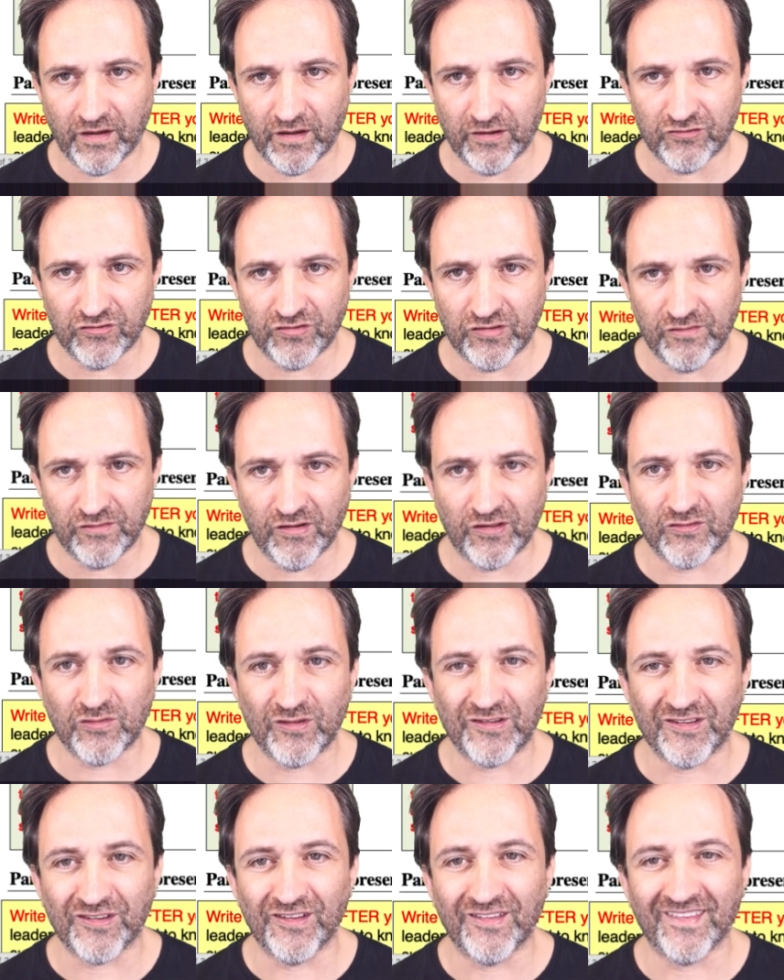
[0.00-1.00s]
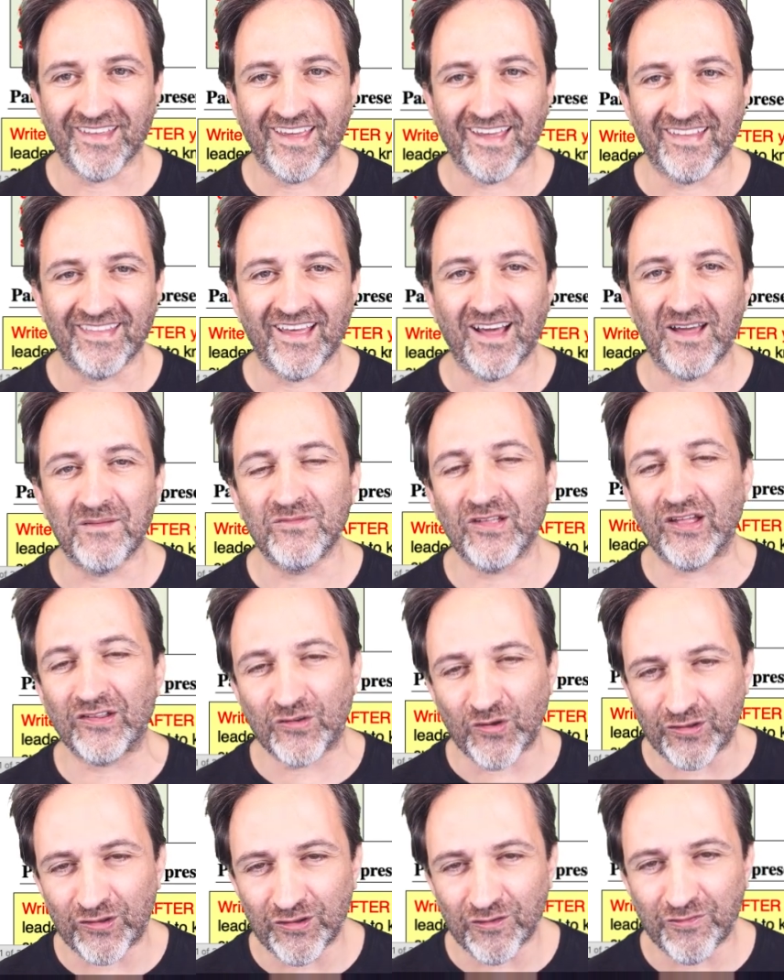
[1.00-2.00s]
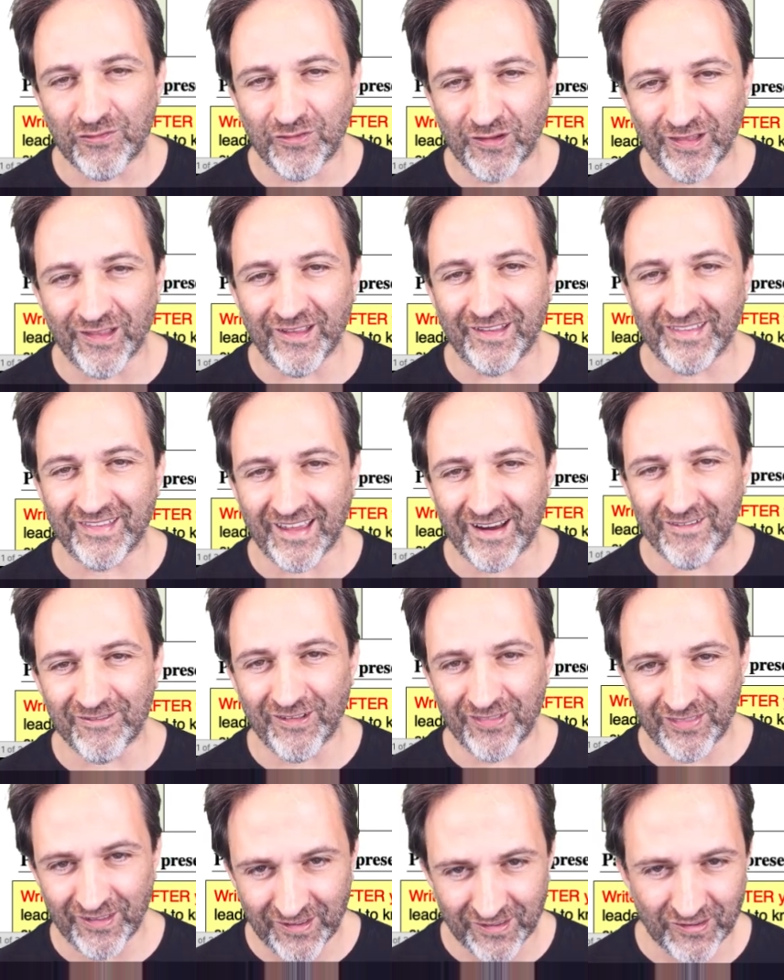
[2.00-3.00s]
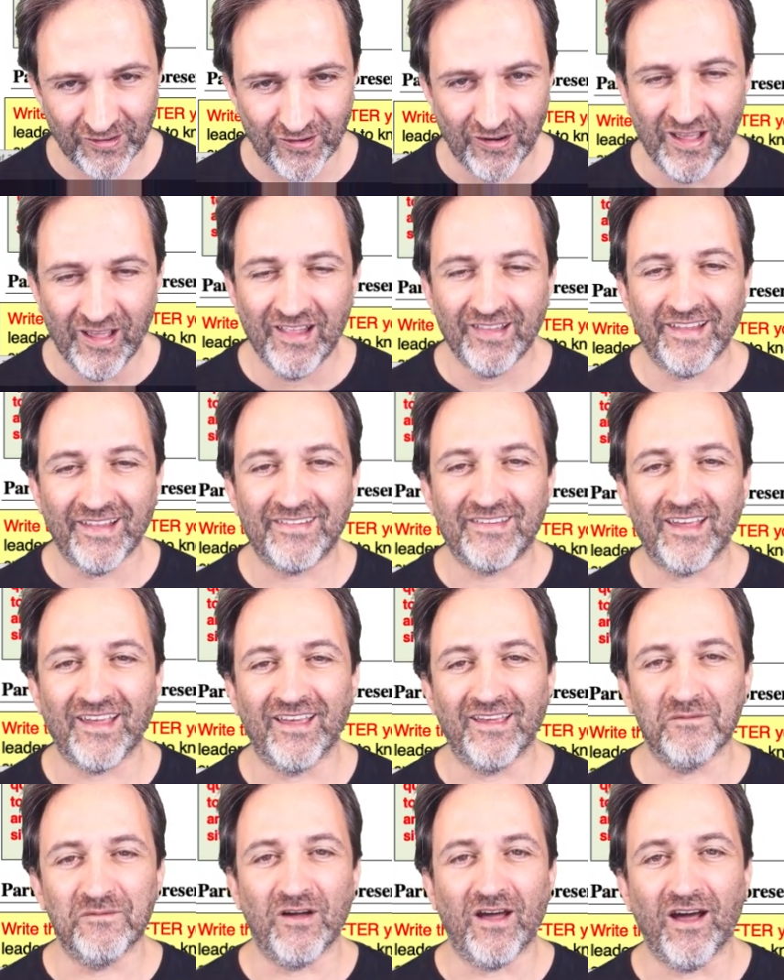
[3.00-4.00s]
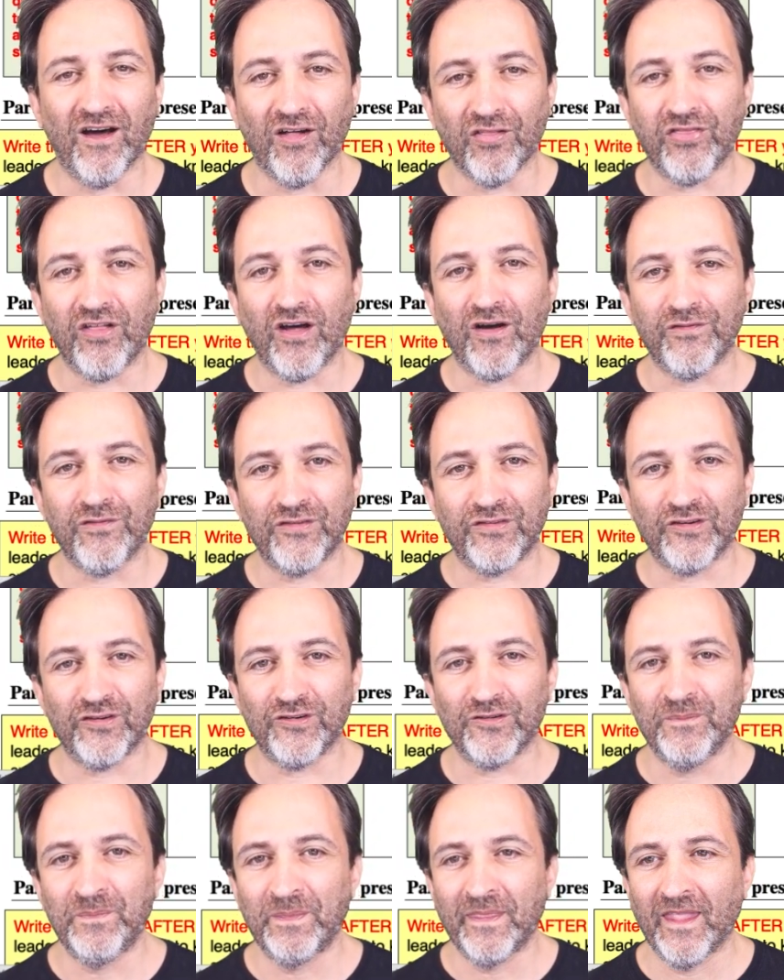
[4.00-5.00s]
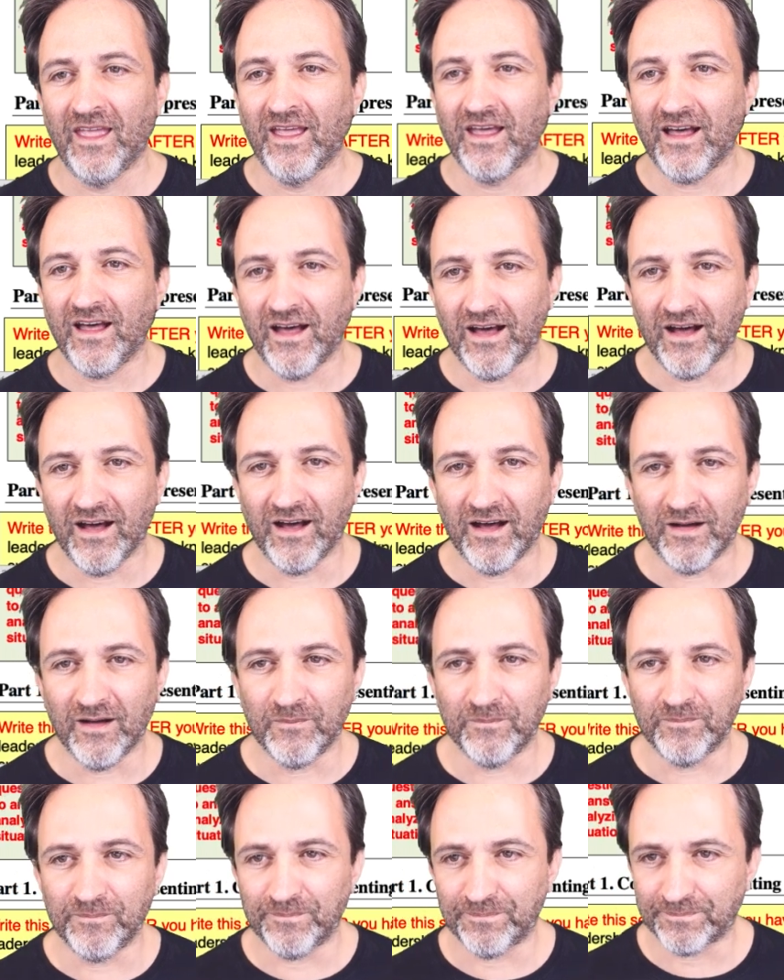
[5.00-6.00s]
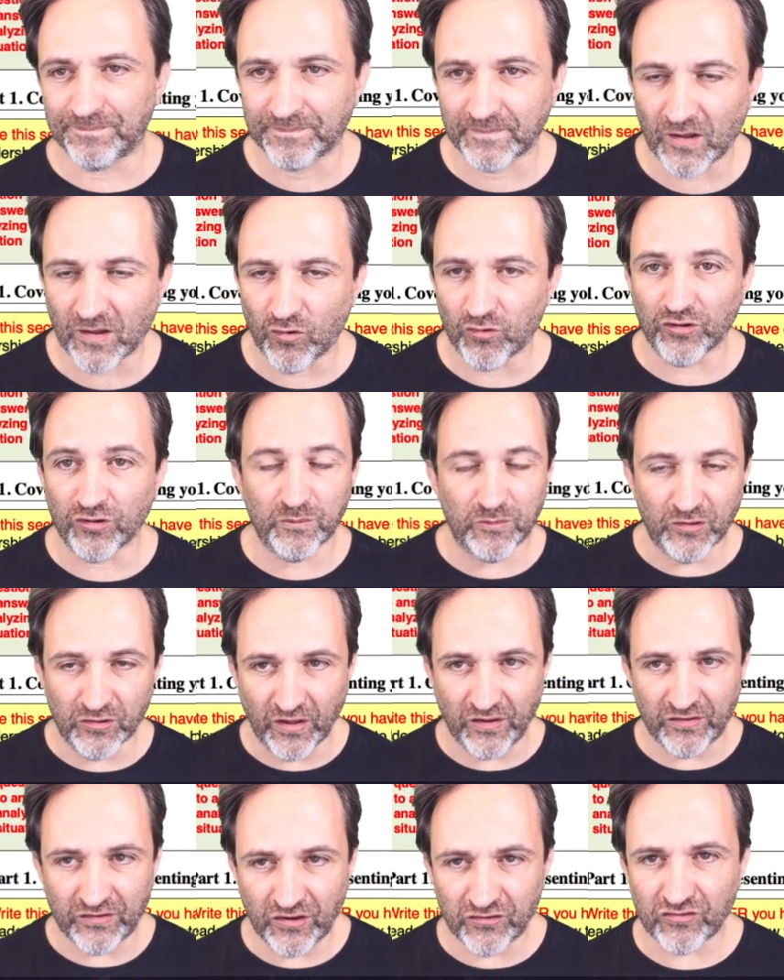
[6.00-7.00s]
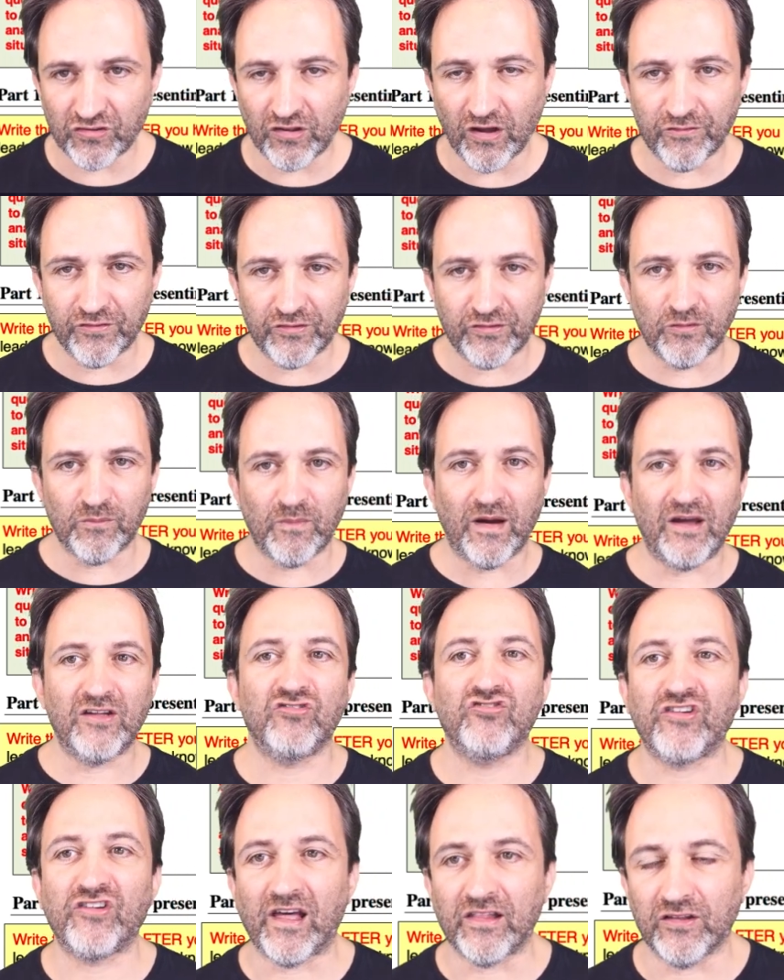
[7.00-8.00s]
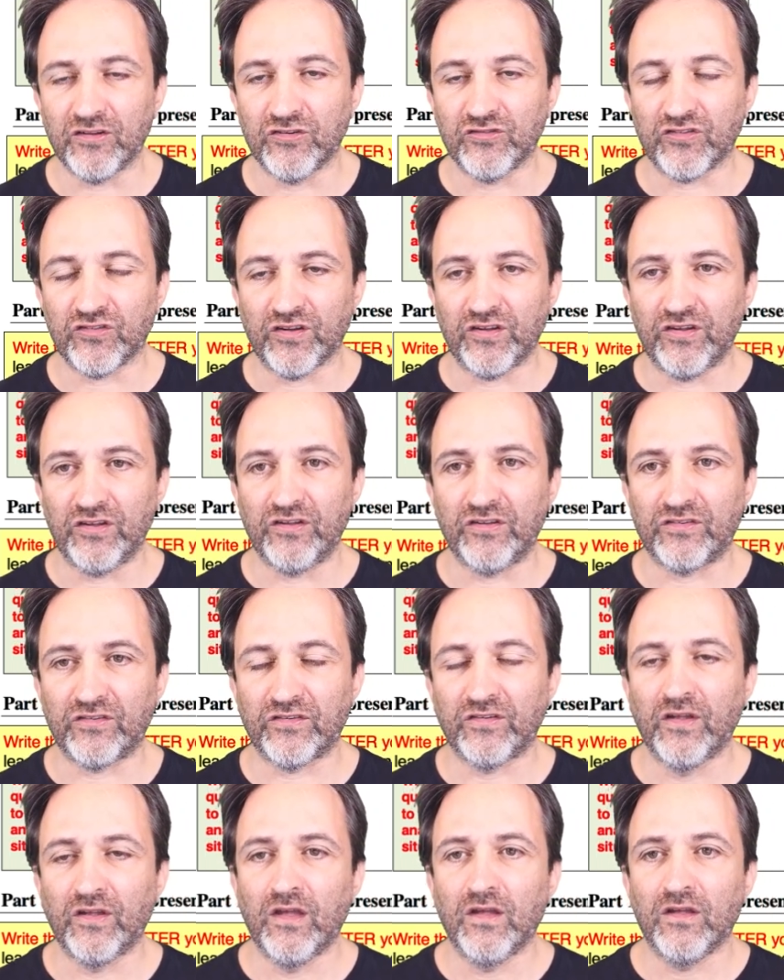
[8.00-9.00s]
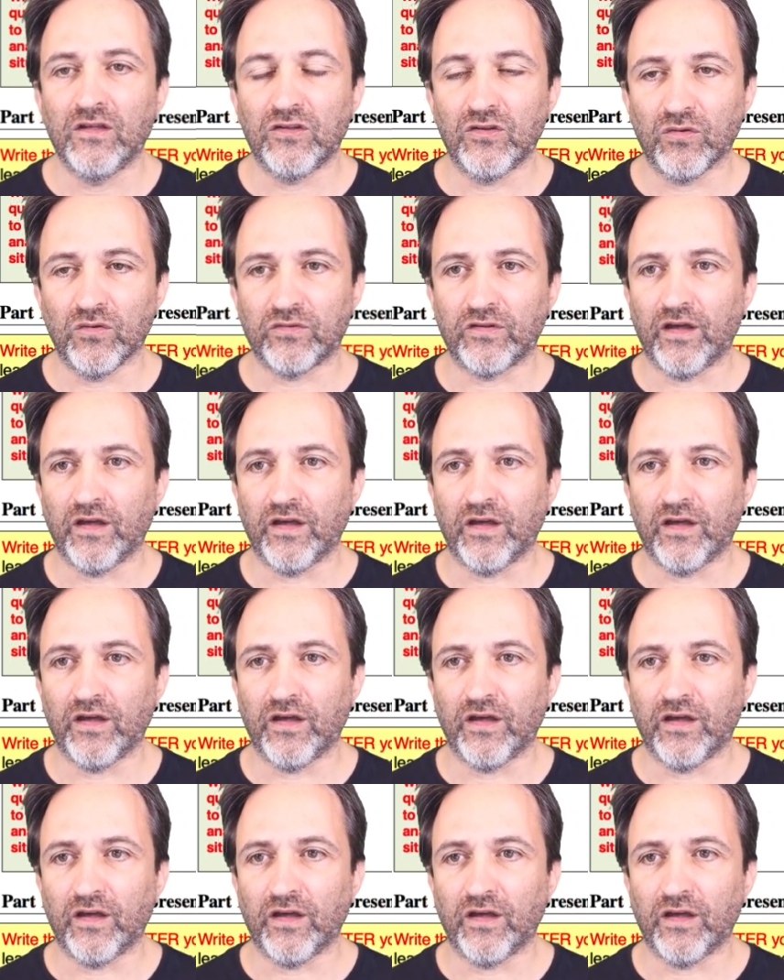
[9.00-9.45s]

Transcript: Geneva, Switzerland, and I'm not going to fill in everything. So let's say I am a health officer or an immunization officer. My challenge is, we